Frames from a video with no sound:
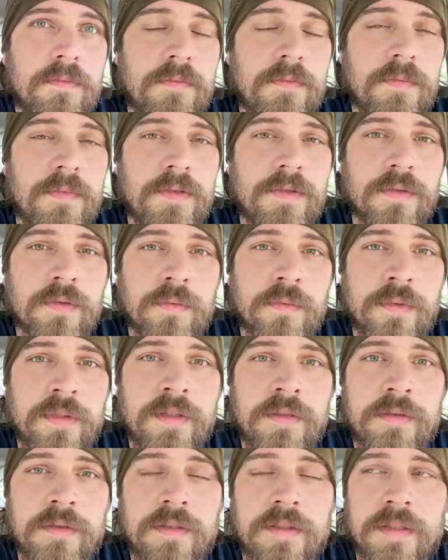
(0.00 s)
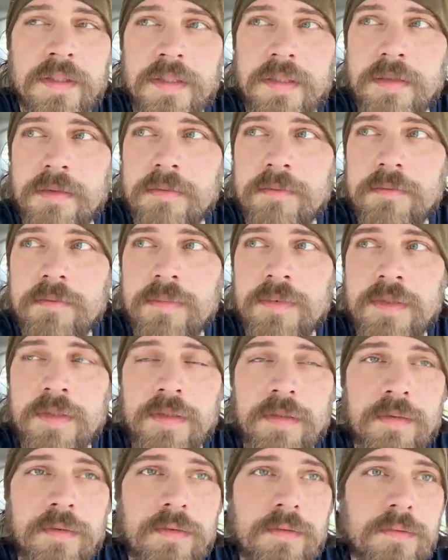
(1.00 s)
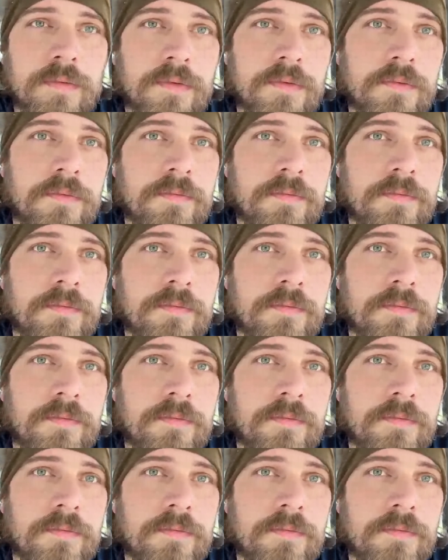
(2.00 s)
It's a weird thing to go through.